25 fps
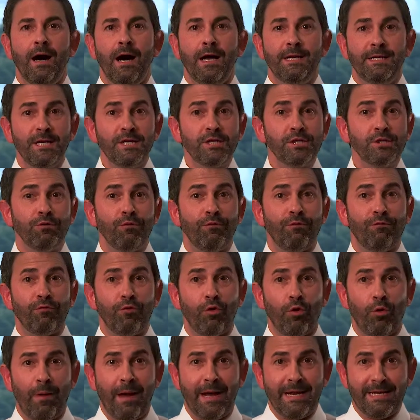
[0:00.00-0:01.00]
Additional
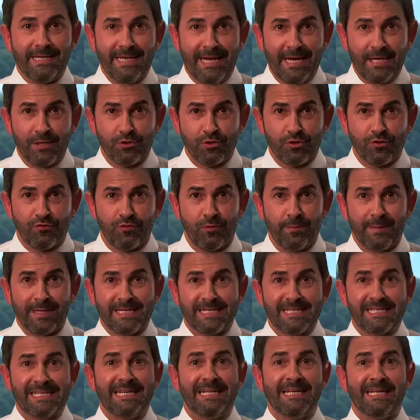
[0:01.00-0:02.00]
fluoride dangers from
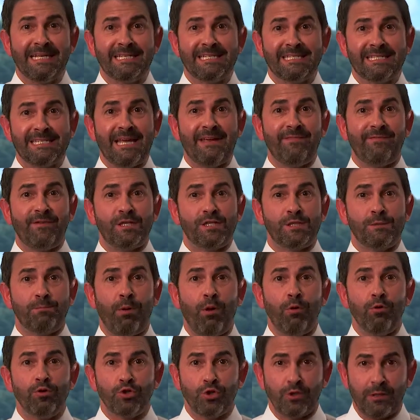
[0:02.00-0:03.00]
exceeding safe
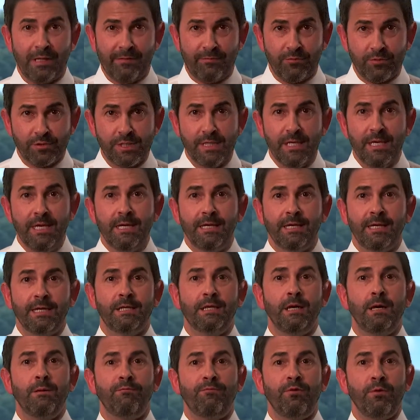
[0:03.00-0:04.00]
exposure levels can
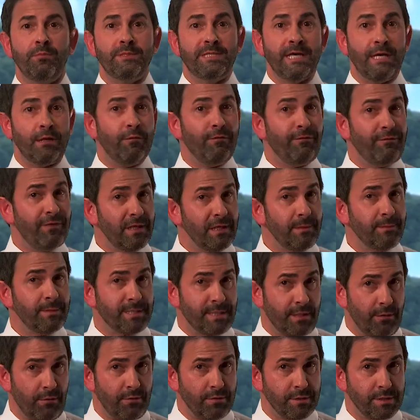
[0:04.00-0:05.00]
come from dental filling
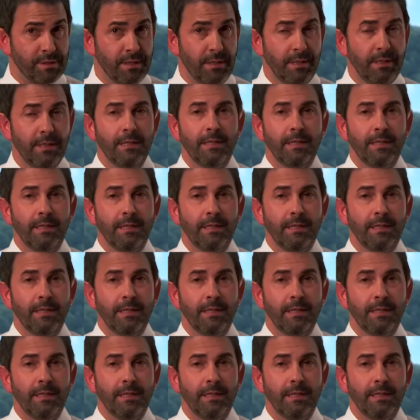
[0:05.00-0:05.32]
materials.